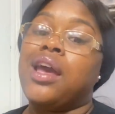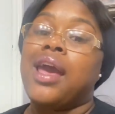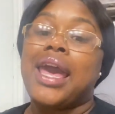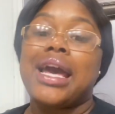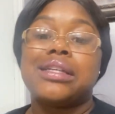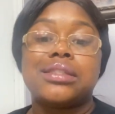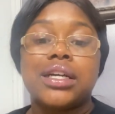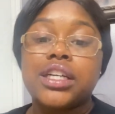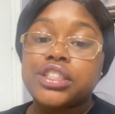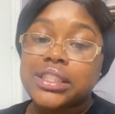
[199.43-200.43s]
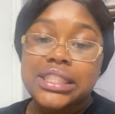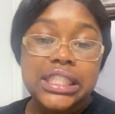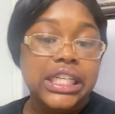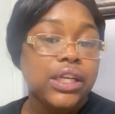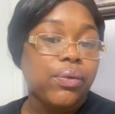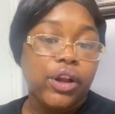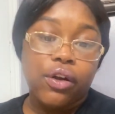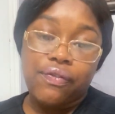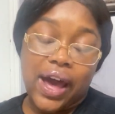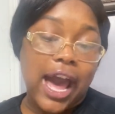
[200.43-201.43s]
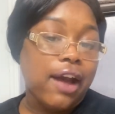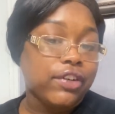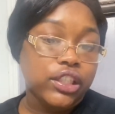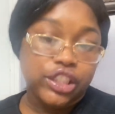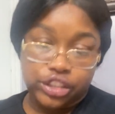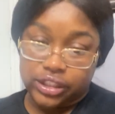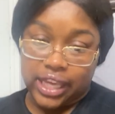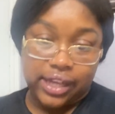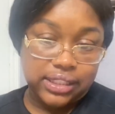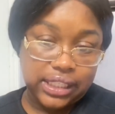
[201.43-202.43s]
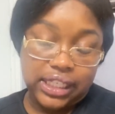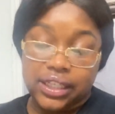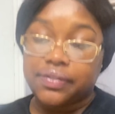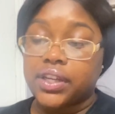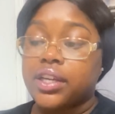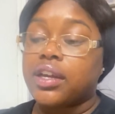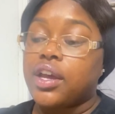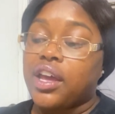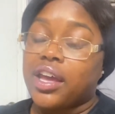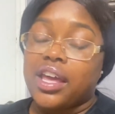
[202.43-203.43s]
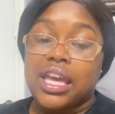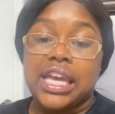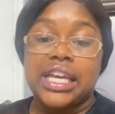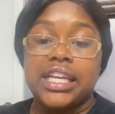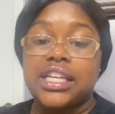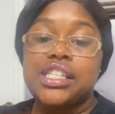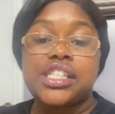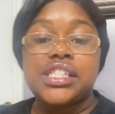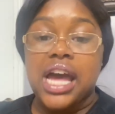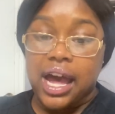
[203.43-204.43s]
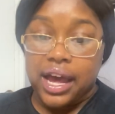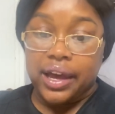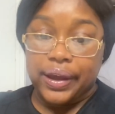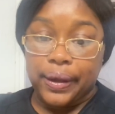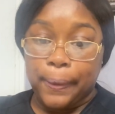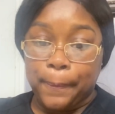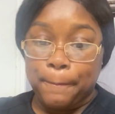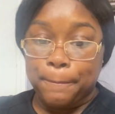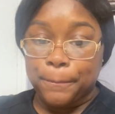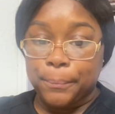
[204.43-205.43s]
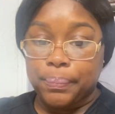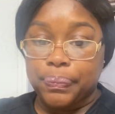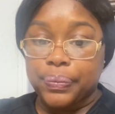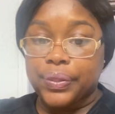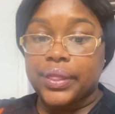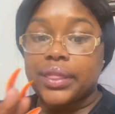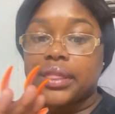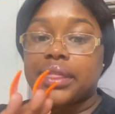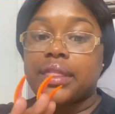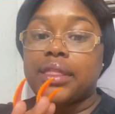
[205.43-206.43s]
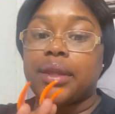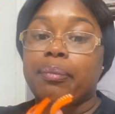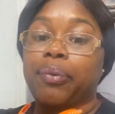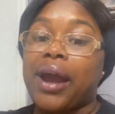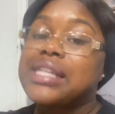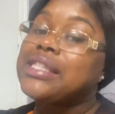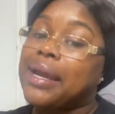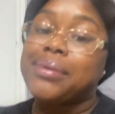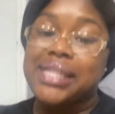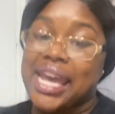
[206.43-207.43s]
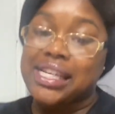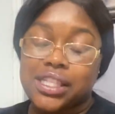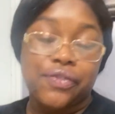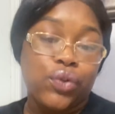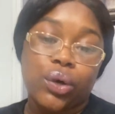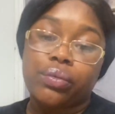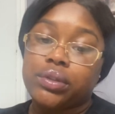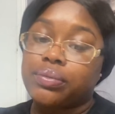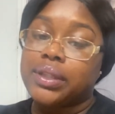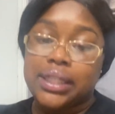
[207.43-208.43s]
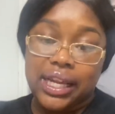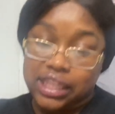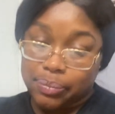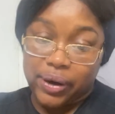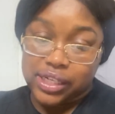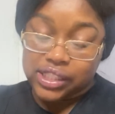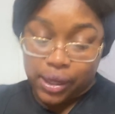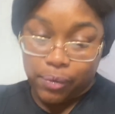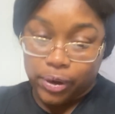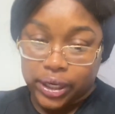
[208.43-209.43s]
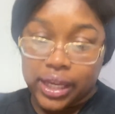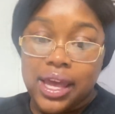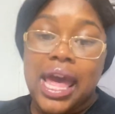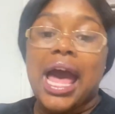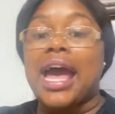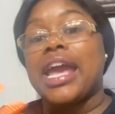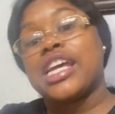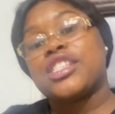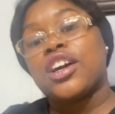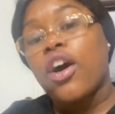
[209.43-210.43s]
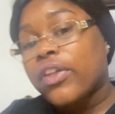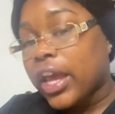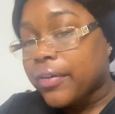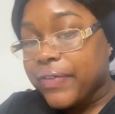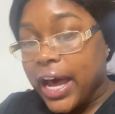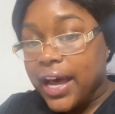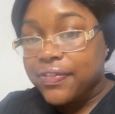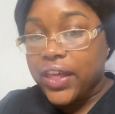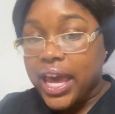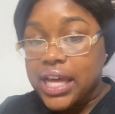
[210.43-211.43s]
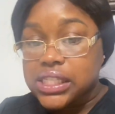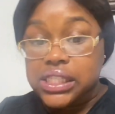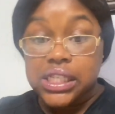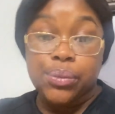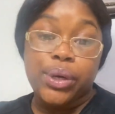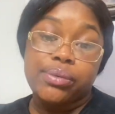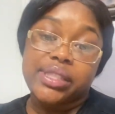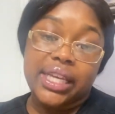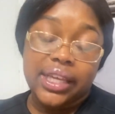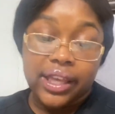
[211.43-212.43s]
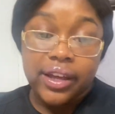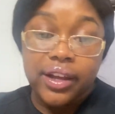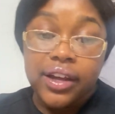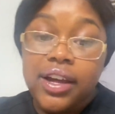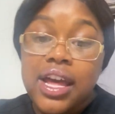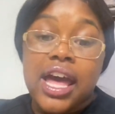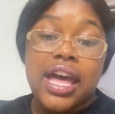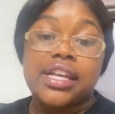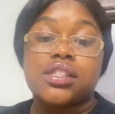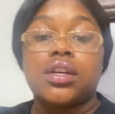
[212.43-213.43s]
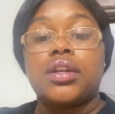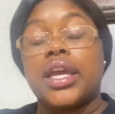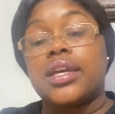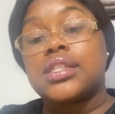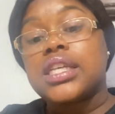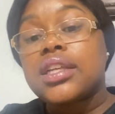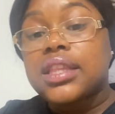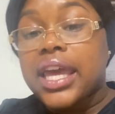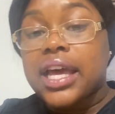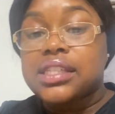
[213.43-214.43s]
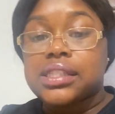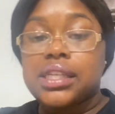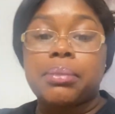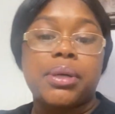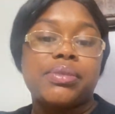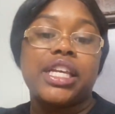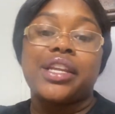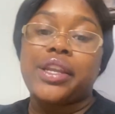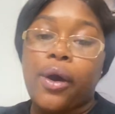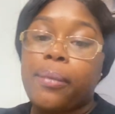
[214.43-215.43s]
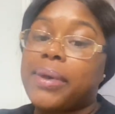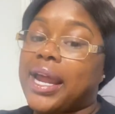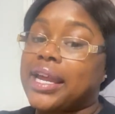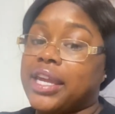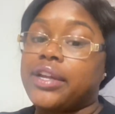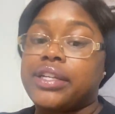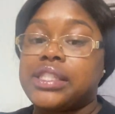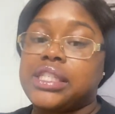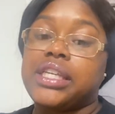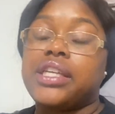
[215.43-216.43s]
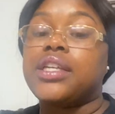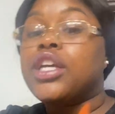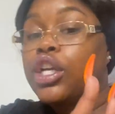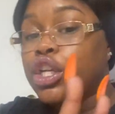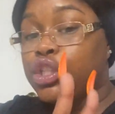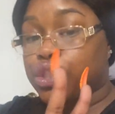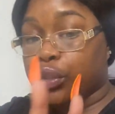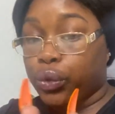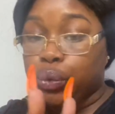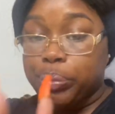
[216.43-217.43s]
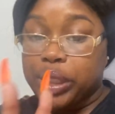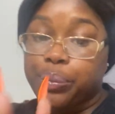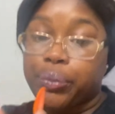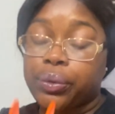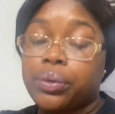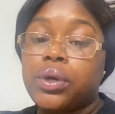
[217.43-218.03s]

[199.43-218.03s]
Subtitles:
houses $110,000, $105,000, $100,000 even. And each time, the price they was asking for was really not the price they wanted. I asked to go down $5,000. Someone said yeah. I asked to go down $10,000. Someone said no. But I guarantee 2 people,